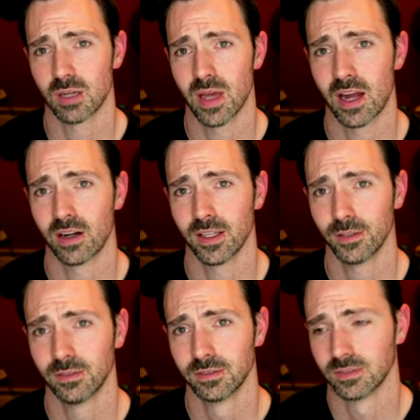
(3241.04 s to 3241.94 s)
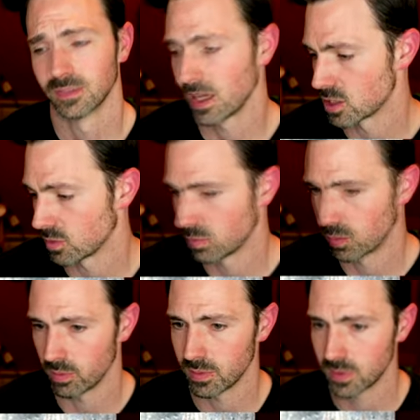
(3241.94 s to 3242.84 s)
matter to you? I should
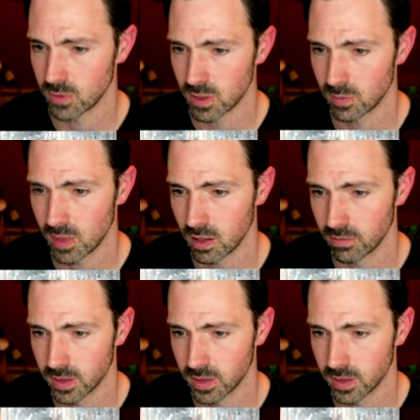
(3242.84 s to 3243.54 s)
probably be switching back over to